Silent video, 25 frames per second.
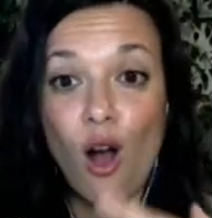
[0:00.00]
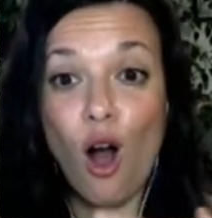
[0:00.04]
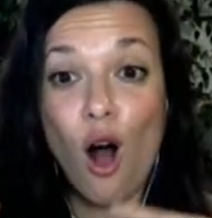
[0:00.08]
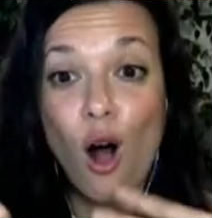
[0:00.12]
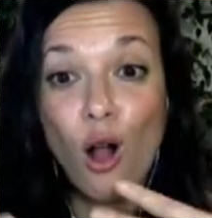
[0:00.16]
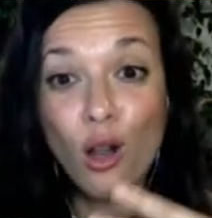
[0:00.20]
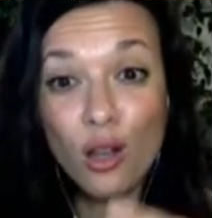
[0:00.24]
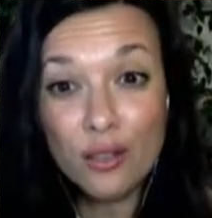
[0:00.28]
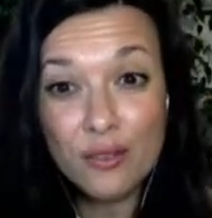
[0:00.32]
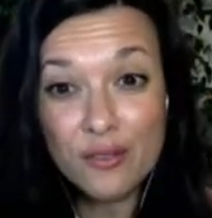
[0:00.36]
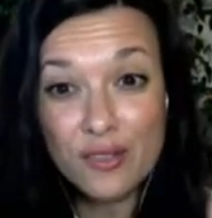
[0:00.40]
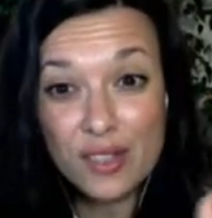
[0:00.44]

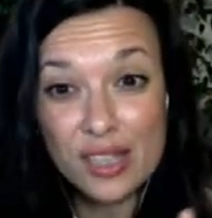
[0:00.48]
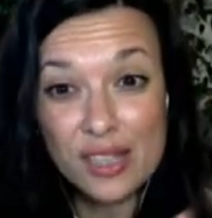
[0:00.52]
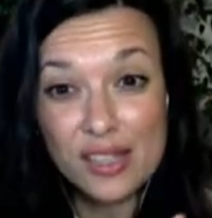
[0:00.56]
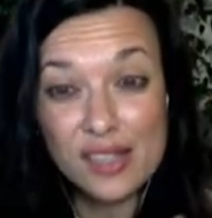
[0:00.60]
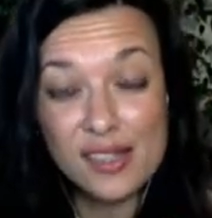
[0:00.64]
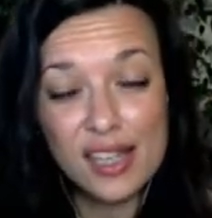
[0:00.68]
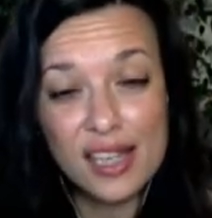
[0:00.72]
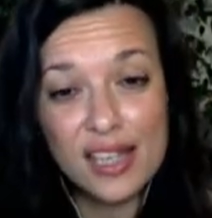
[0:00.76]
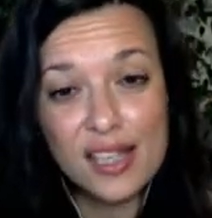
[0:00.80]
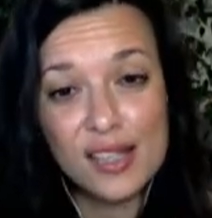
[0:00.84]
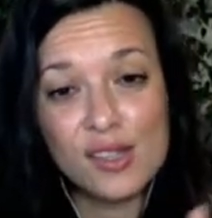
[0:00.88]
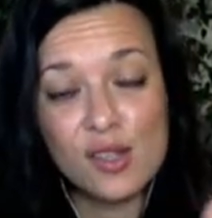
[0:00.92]
All of these
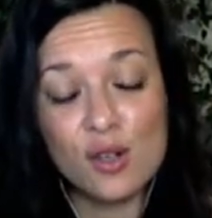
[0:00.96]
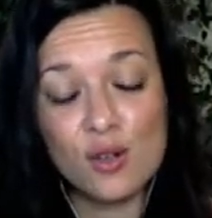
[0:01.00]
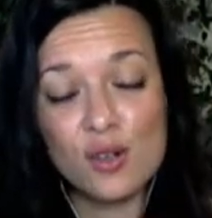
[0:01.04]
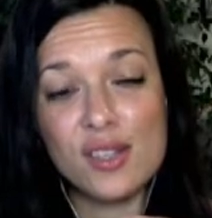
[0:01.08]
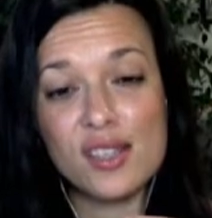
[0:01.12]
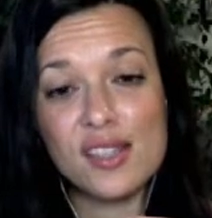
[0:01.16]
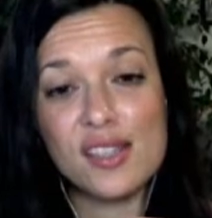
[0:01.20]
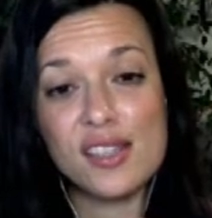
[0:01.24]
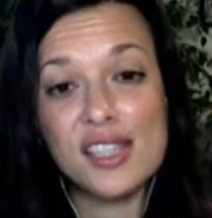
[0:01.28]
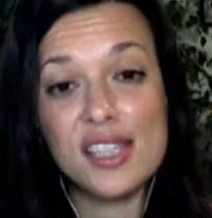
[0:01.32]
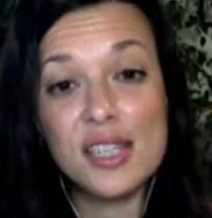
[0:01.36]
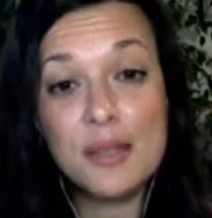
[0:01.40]
things are
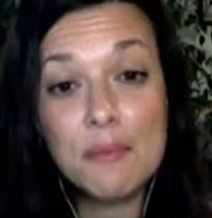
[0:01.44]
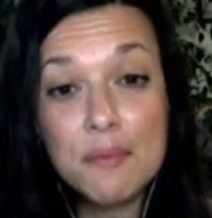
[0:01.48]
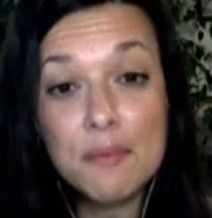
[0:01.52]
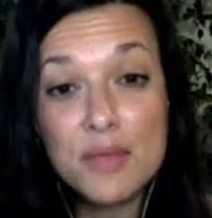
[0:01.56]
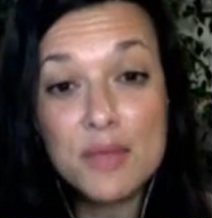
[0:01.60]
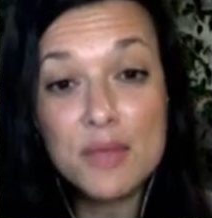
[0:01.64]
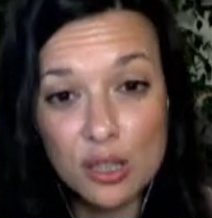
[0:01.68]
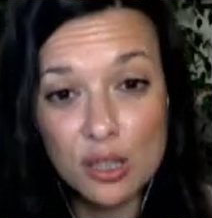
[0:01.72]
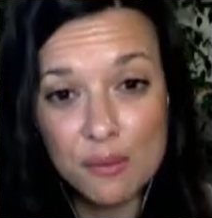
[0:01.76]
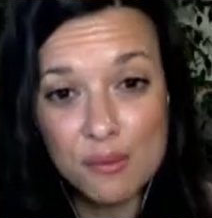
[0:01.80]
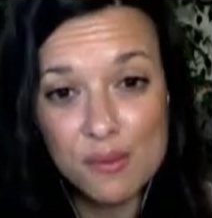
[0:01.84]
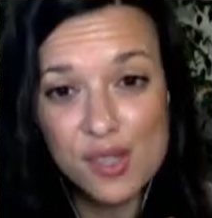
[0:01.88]

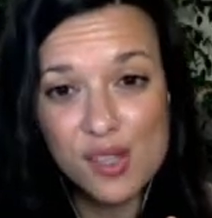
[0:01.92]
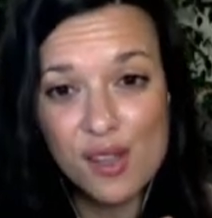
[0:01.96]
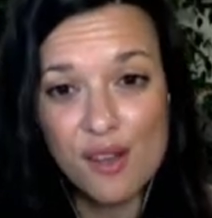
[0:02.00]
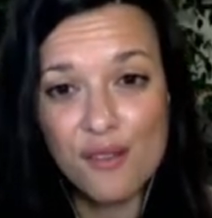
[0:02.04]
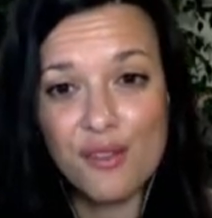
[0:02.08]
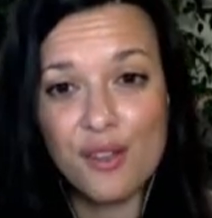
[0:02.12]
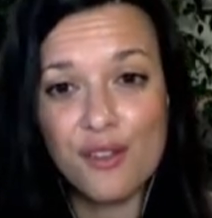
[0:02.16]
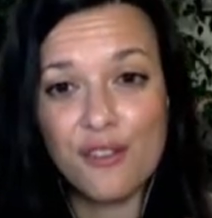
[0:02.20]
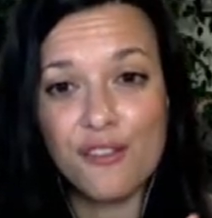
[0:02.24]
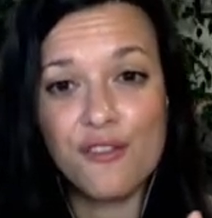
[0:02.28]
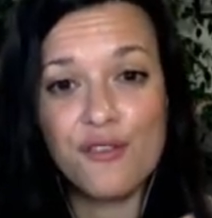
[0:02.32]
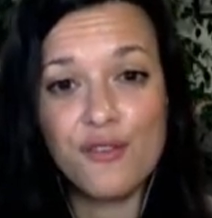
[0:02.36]
symptoms of
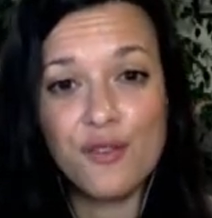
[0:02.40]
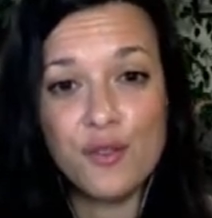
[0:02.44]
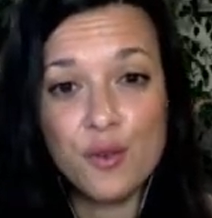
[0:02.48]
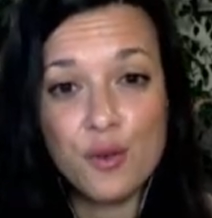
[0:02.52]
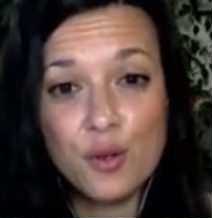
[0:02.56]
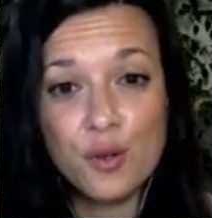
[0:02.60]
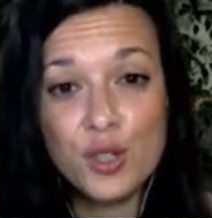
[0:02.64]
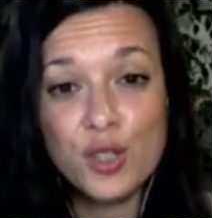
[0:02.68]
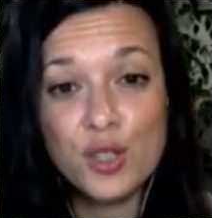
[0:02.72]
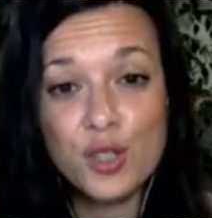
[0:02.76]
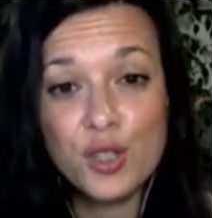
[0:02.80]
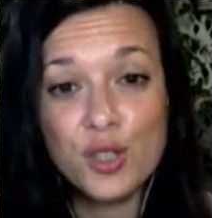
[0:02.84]
the
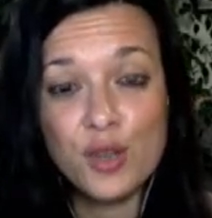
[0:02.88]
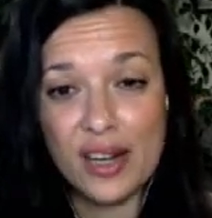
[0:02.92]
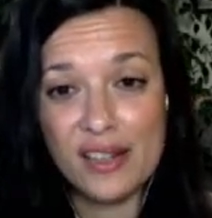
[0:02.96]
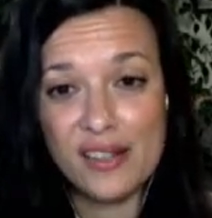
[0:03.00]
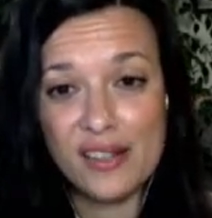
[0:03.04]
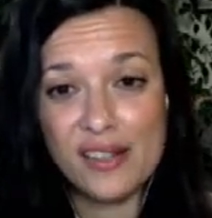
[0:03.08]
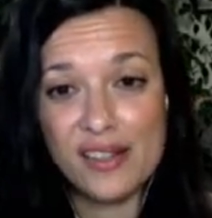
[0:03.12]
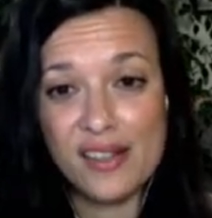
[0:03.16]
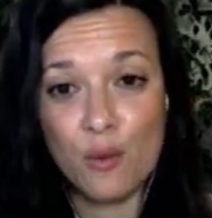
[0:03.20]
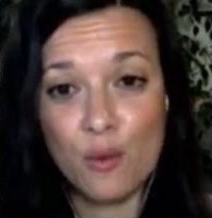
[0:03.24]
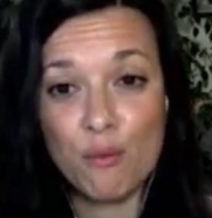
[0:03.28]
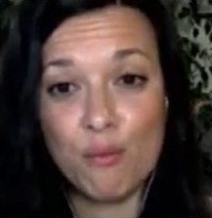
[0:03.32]
food grade
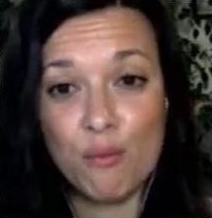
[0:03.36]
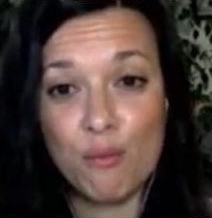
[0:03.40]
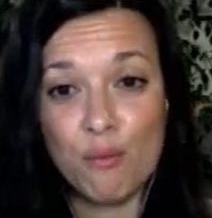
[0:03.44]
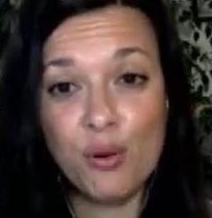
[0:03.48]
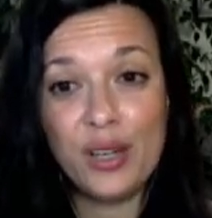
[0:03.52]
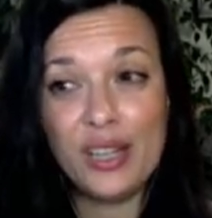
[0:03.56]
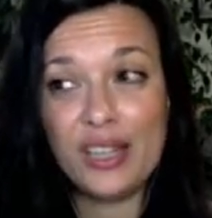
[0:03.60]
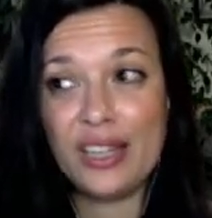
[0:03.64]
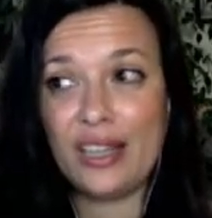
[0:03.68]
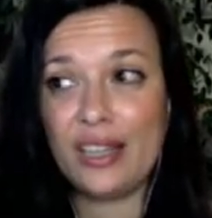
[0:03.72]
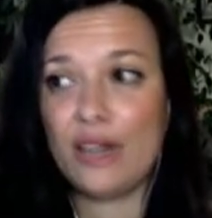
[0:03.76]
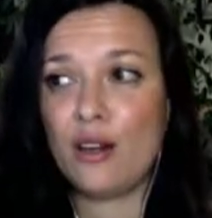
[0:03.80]
that we're
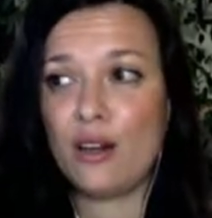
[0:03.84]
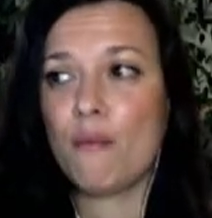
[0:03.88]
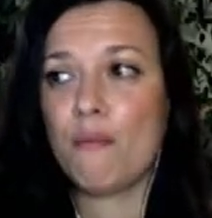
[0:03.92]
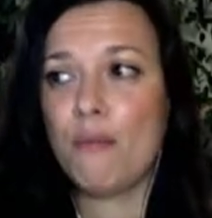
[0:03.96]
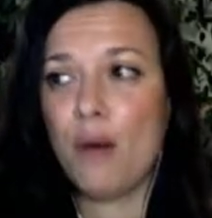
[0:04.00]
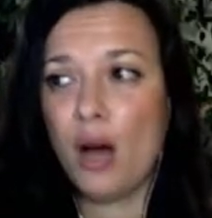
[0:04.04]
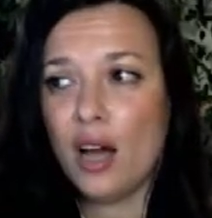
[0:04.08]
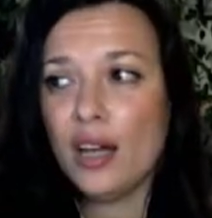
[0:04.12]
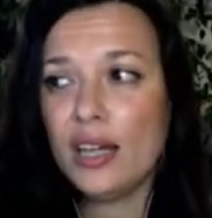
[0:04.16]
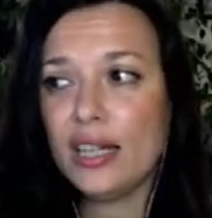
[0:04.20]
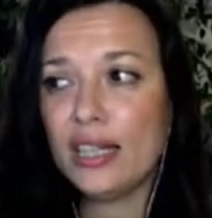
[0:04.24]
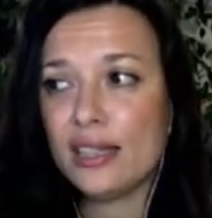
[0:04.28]
putting in our
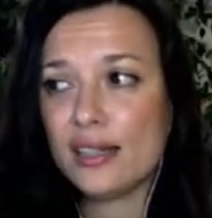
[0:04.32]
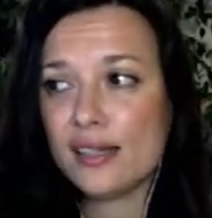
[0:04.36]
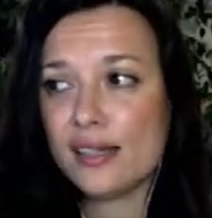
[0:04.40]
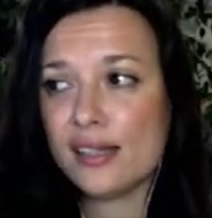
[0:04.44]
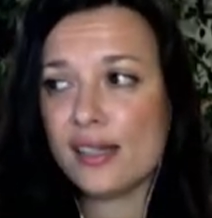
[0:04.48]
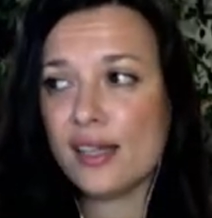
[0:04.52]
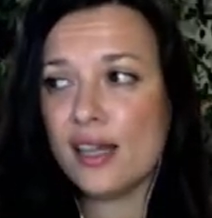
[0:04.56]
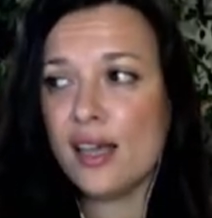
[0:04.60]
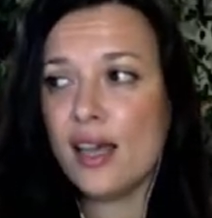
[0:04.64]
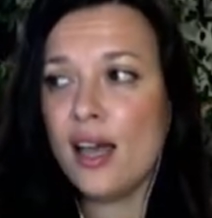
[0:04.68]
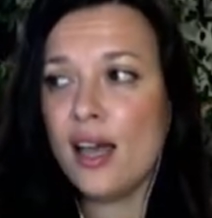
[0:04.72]
bodies.